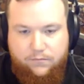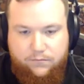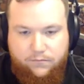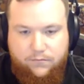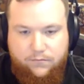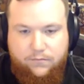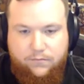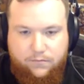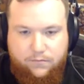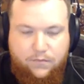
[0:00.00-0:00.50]

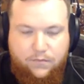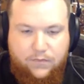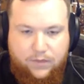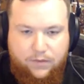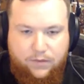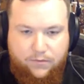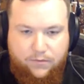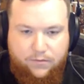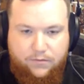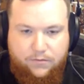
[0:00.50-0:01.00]

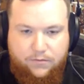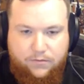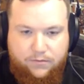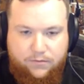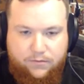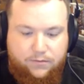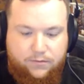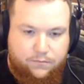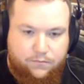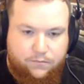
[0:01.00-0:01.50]

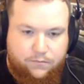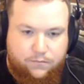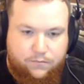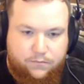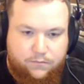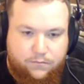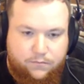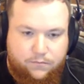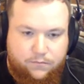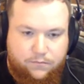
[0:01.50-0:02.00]

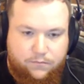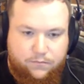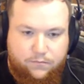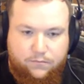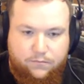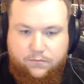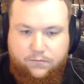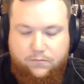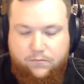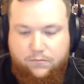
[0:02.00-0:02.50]

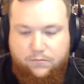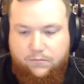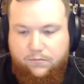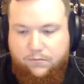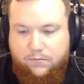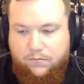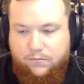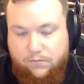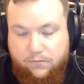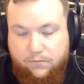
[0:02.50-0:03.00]

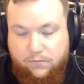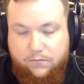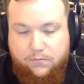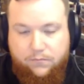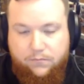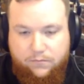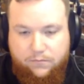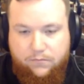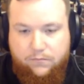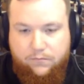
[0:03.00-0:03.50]

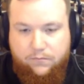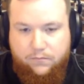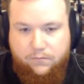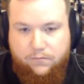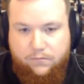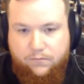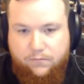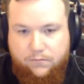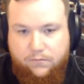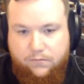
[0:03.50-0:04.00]

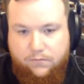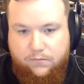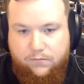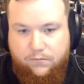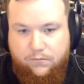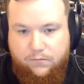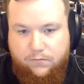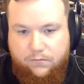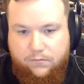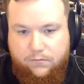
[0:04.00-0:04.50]

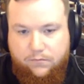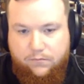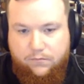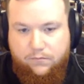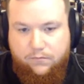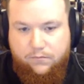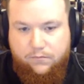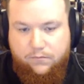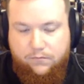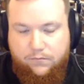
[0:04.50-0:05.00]

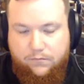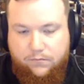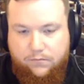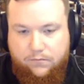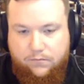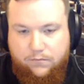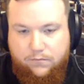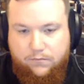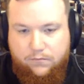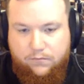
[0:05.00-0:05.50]

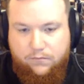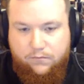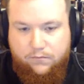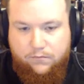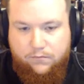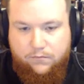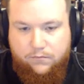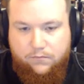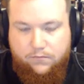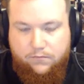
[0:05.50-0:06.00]

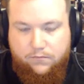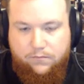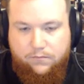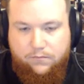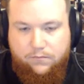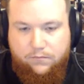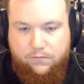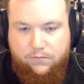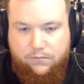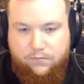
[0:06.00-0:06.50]

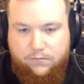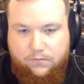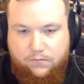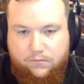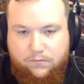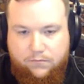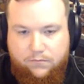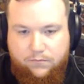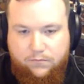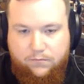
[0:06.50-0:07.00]

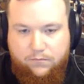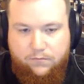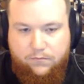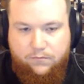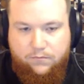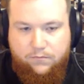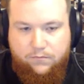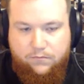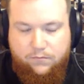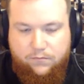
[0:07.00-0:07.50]

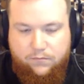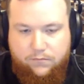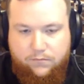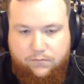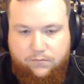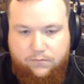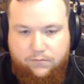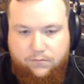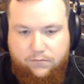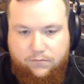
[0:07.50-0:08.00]
(not speaking)